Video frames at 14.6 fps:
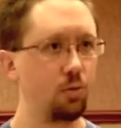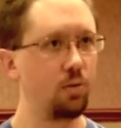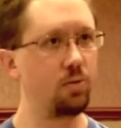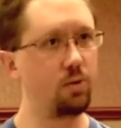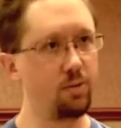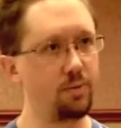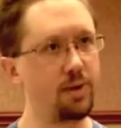
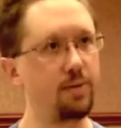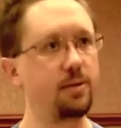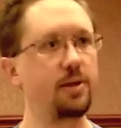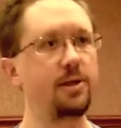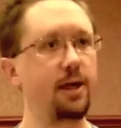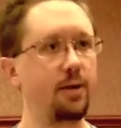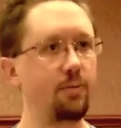we will be able
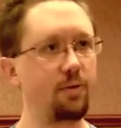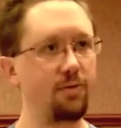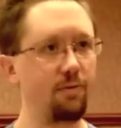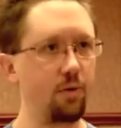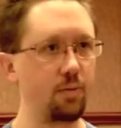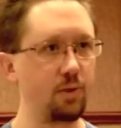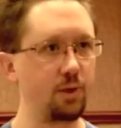to take
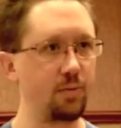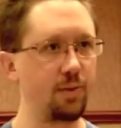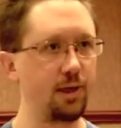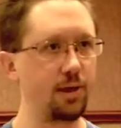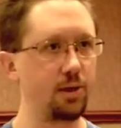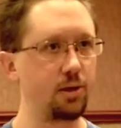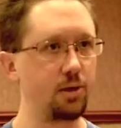performance
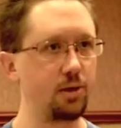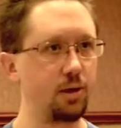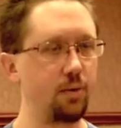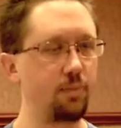point